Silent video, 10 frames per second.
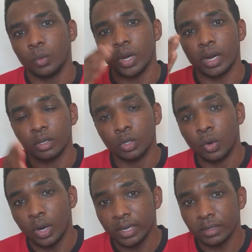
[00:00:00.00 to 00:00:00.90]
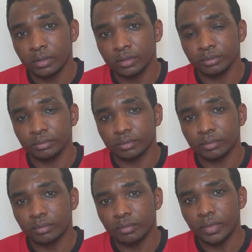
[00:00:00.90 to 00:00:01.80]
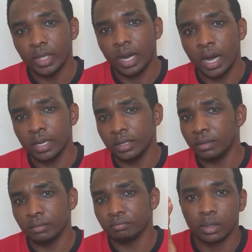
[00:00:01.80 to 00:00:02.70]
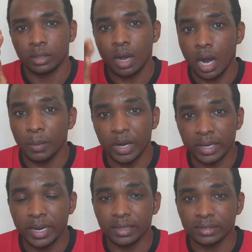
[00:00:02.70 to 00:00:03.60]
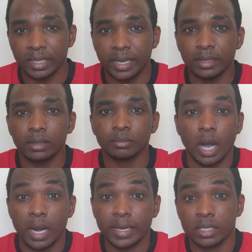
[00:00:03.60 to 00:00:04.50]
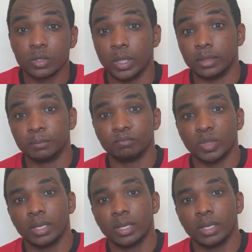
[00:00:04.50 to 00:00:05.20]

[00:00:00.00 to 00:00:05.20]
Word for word: we are low on, on carbon dioxide, or guess what,